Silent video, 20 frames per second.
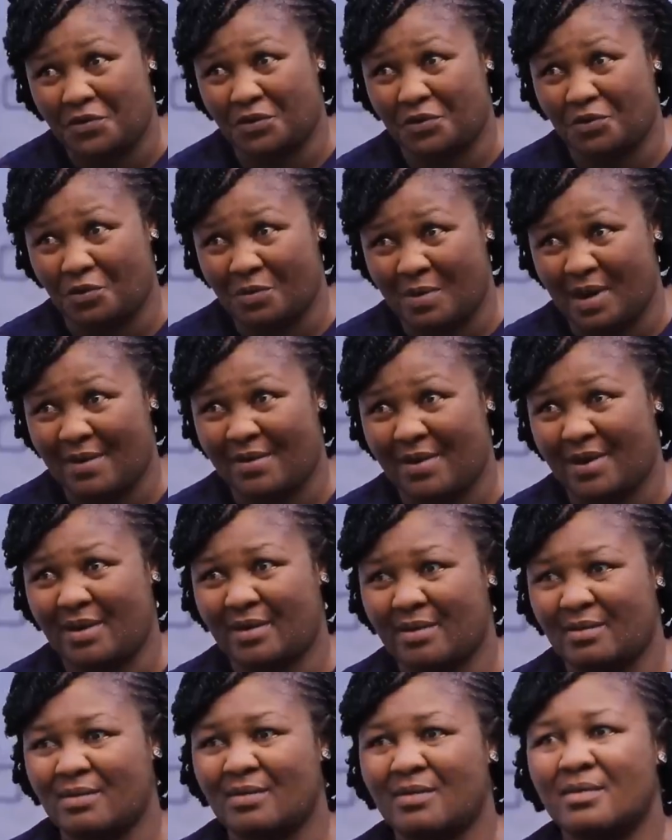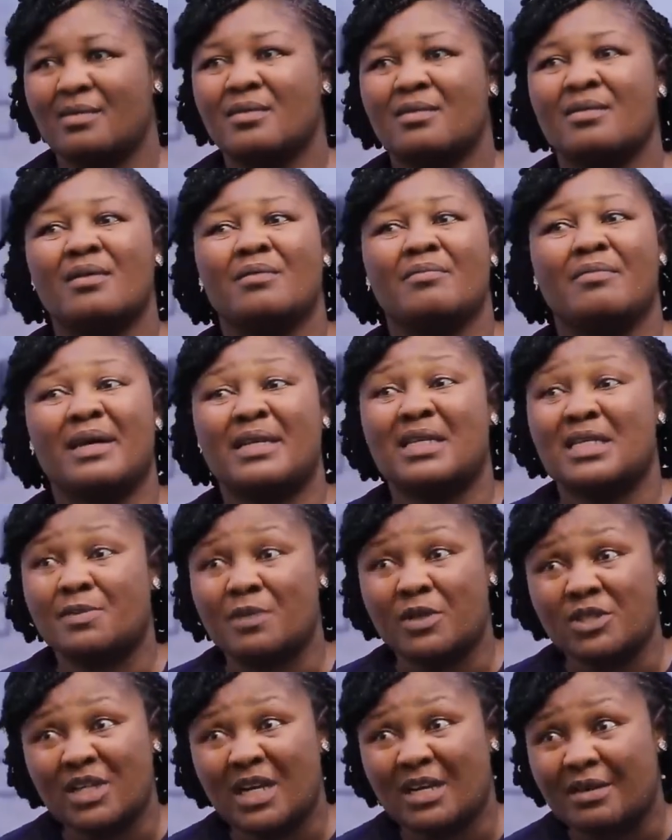meant for you to marry,
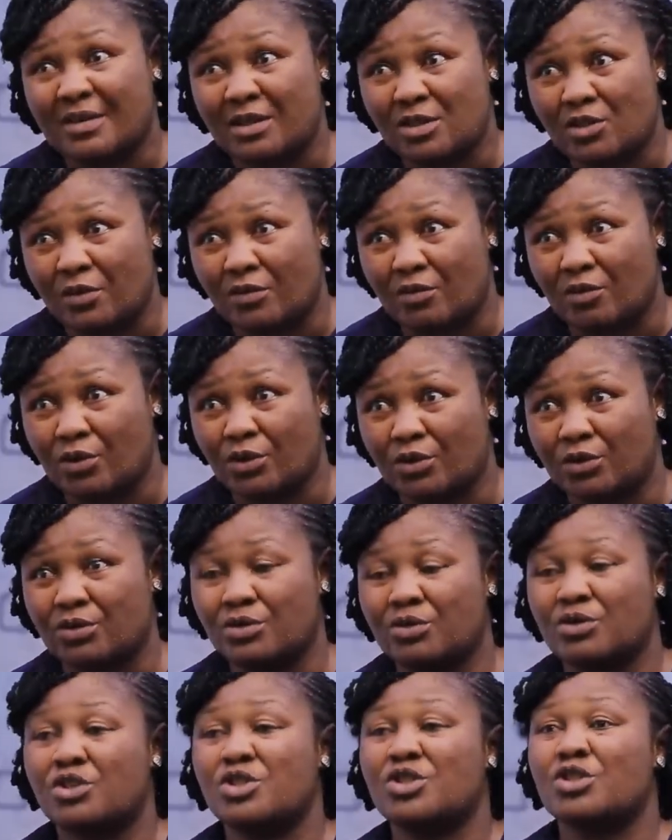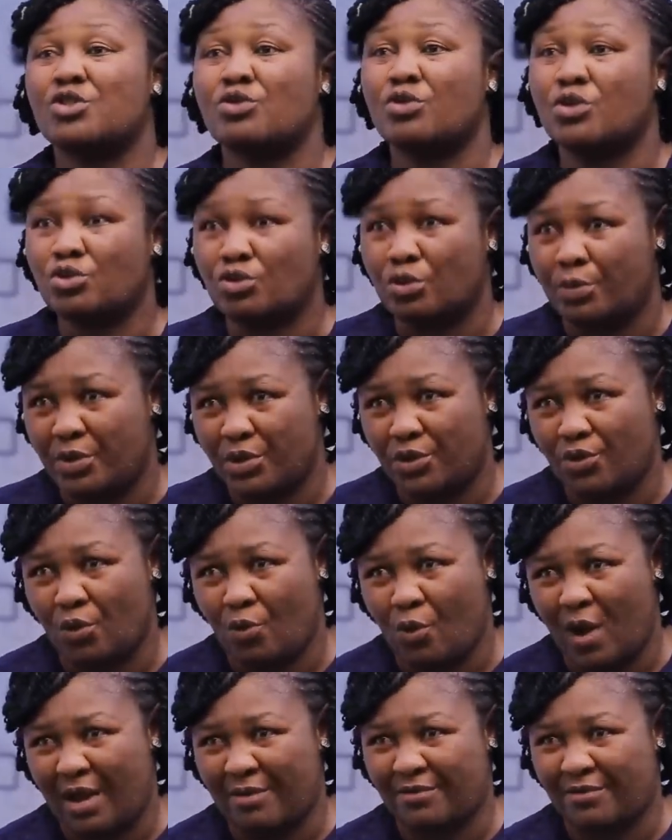by the special grace of God, she's going to